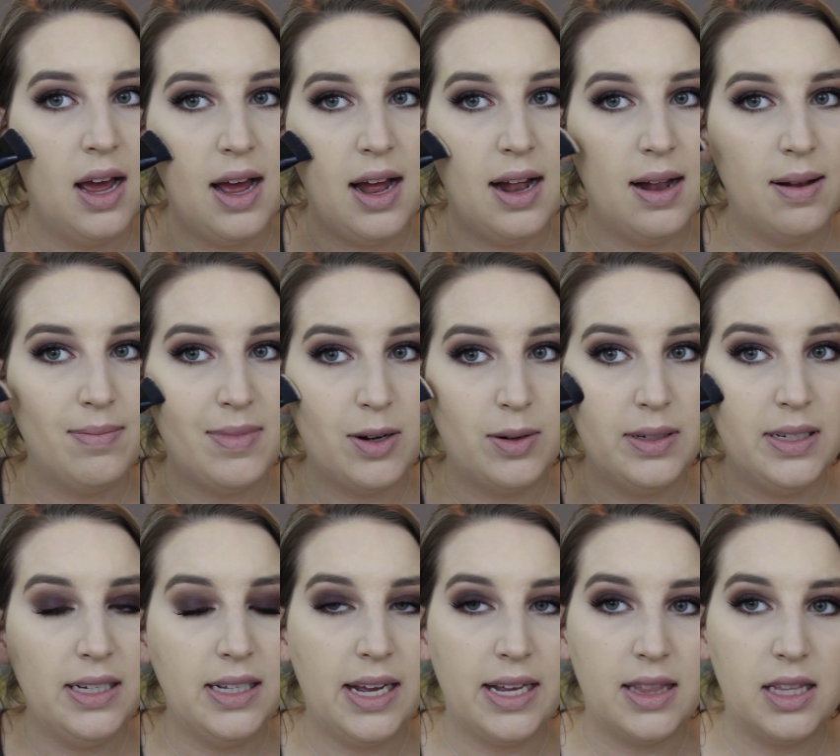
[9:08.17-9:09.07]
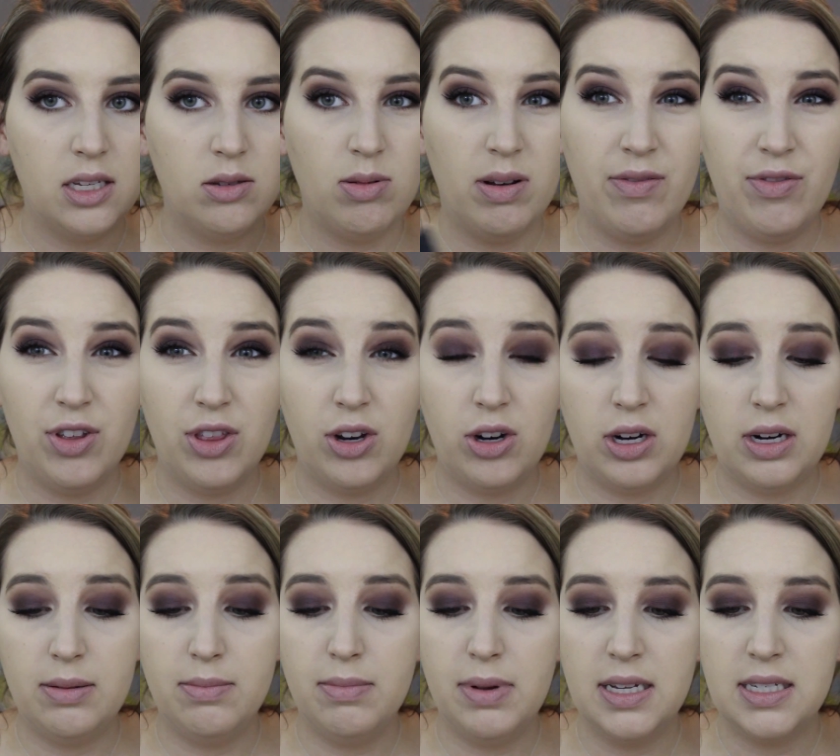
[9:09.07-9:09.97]
Um, I really like this one for the
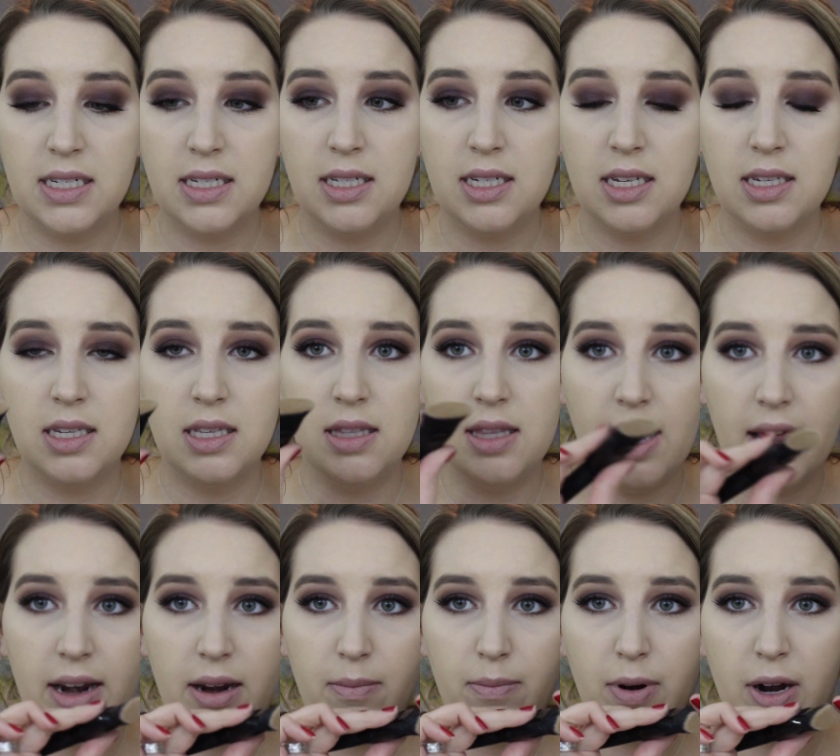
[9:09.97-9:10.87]
cream because it's a synthetic